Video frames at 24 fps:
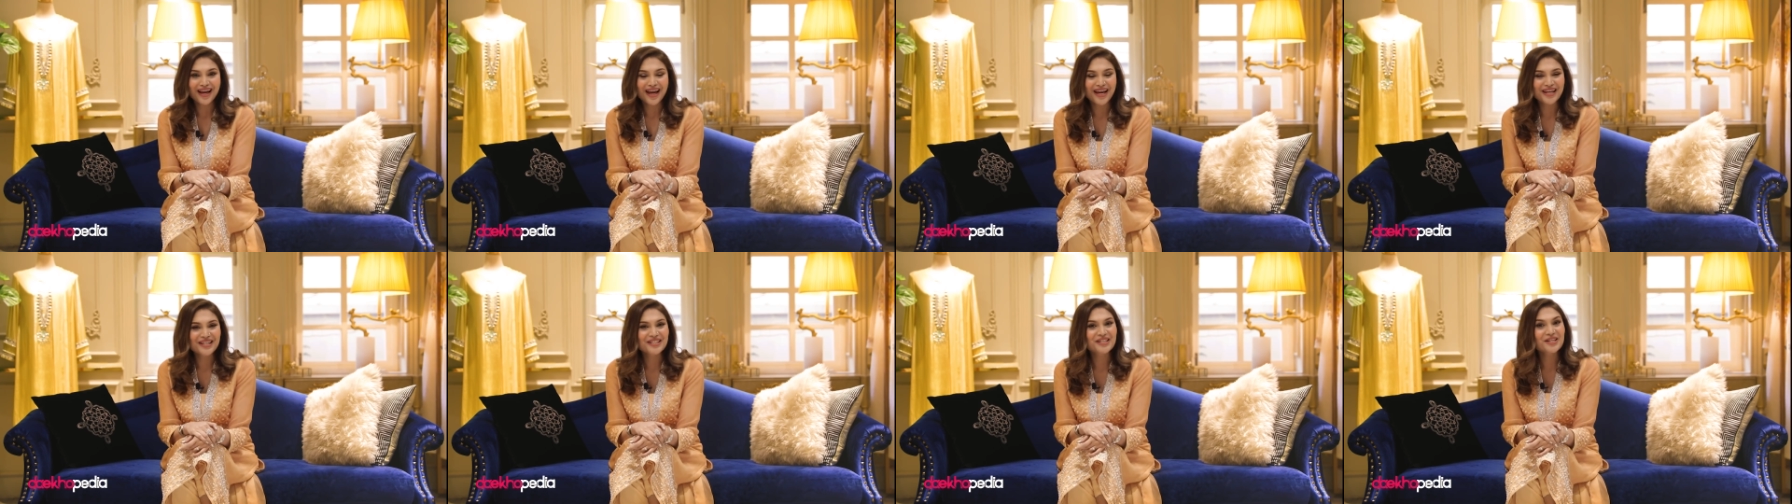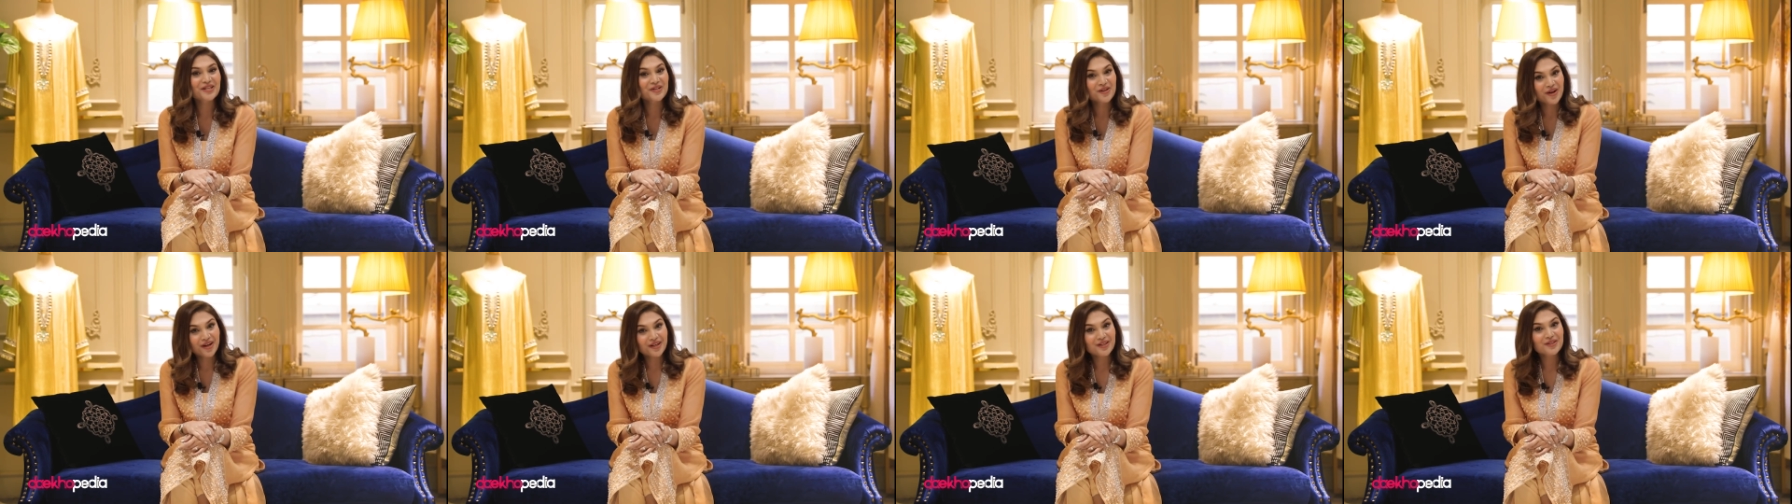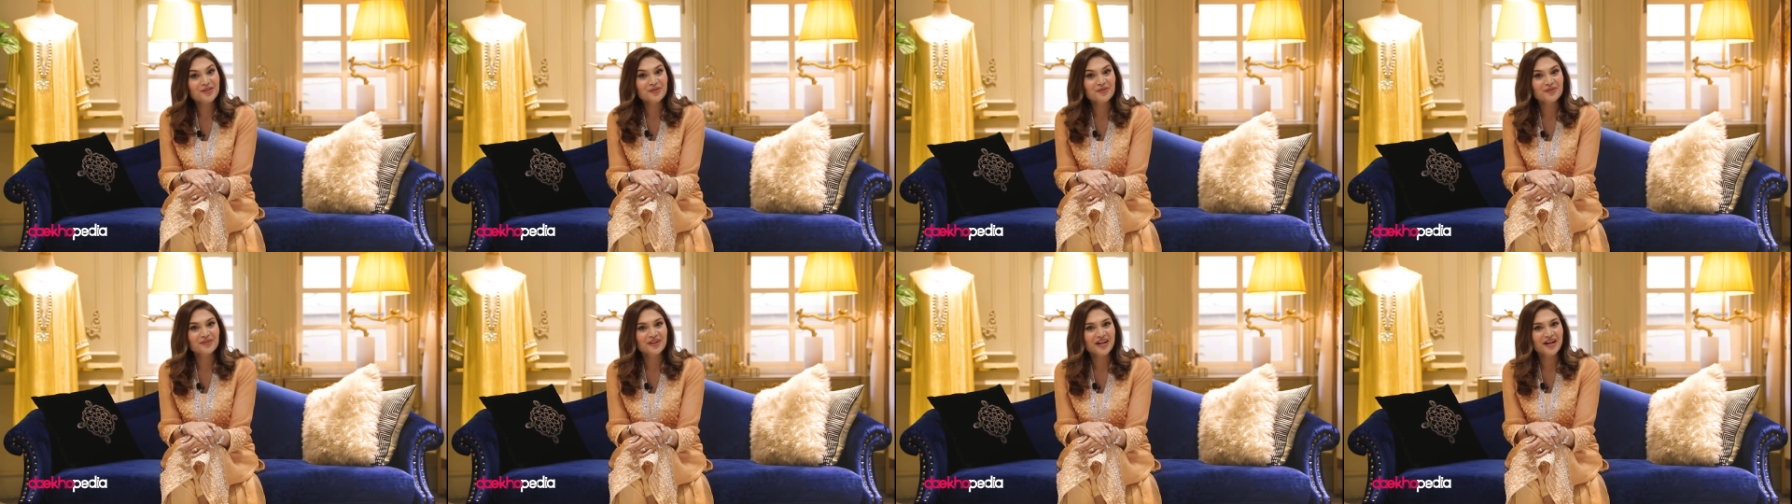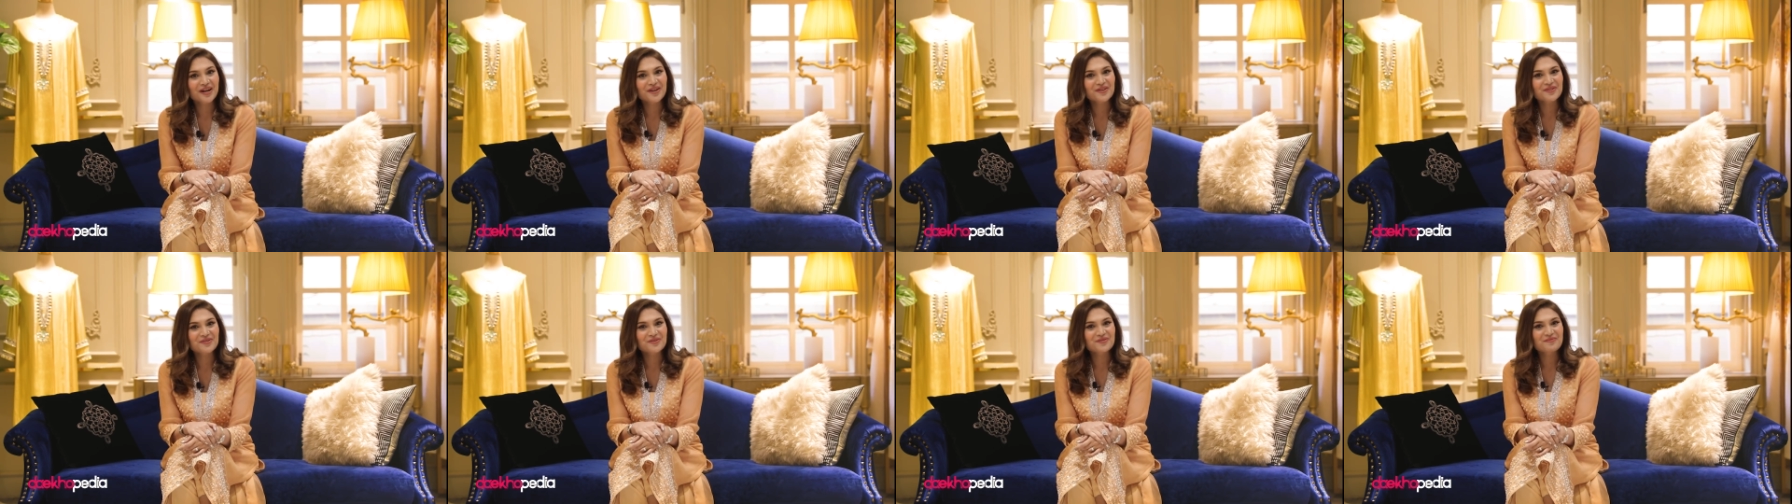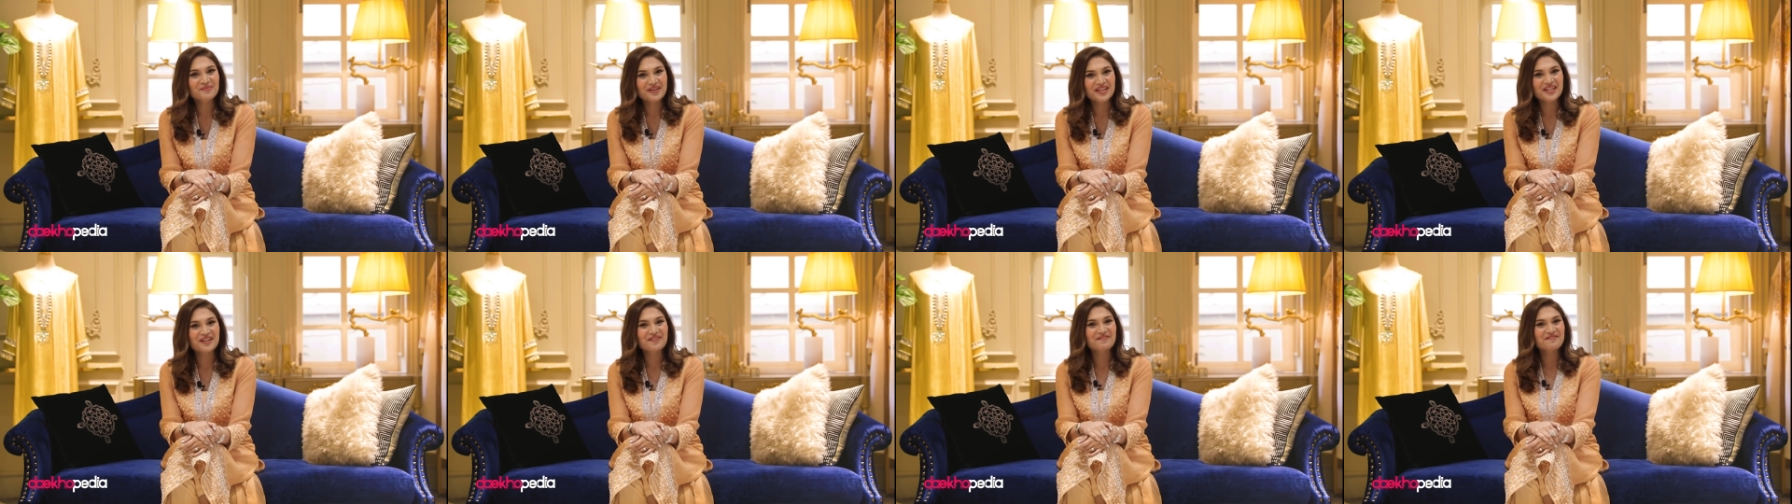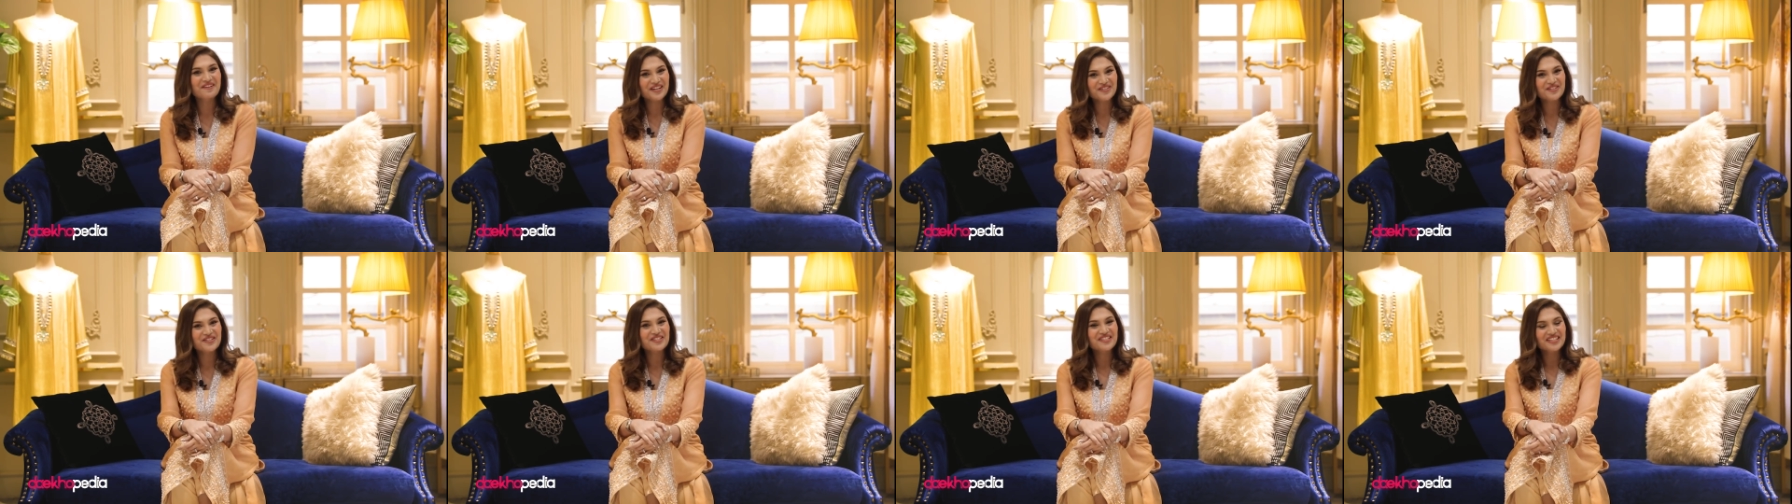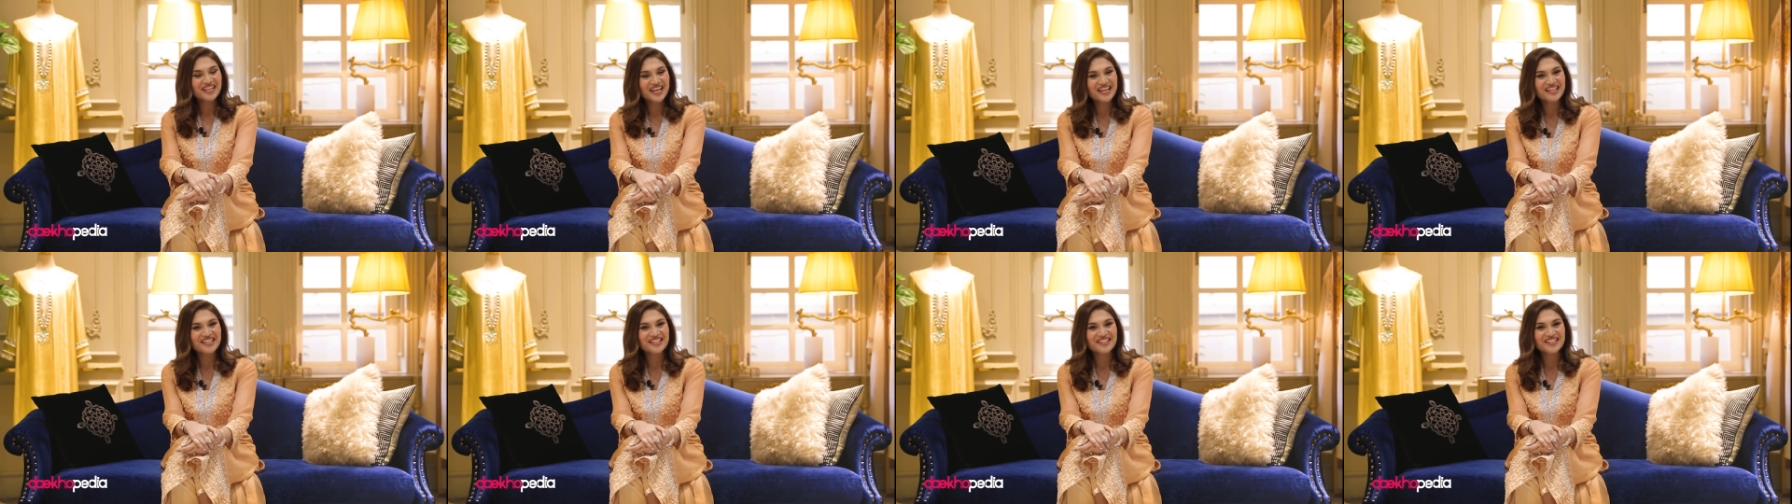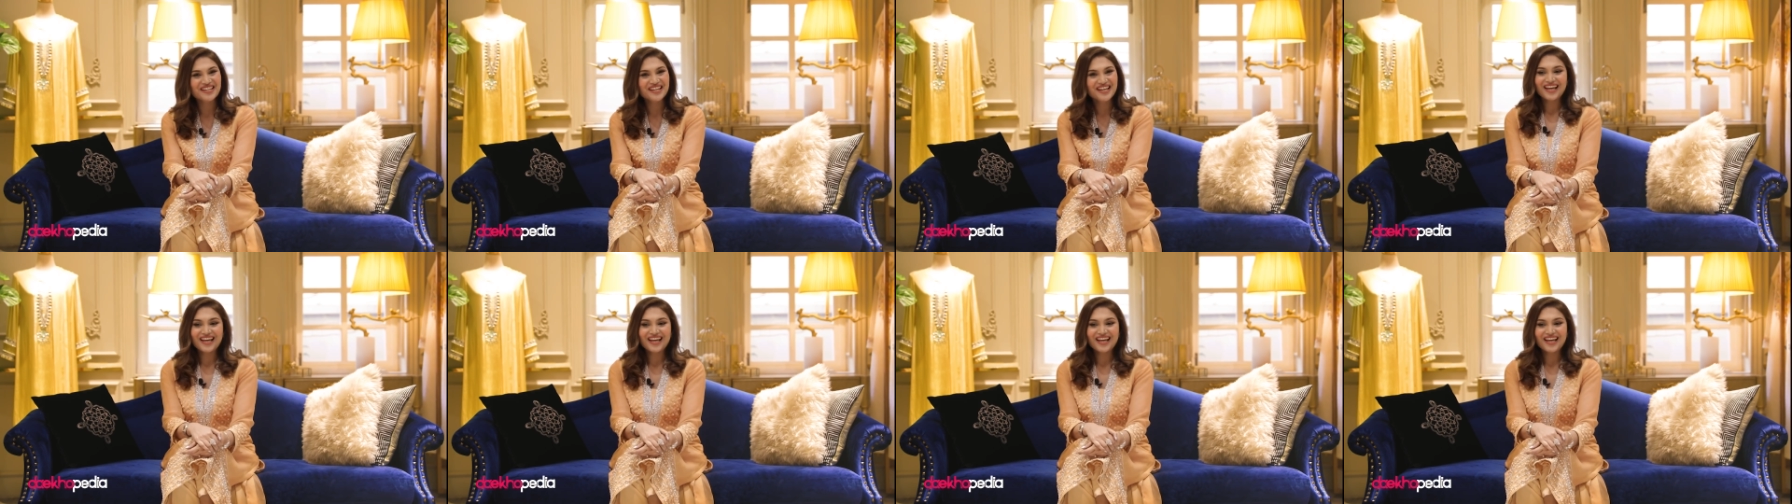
I did not know how to make a fashion sketch.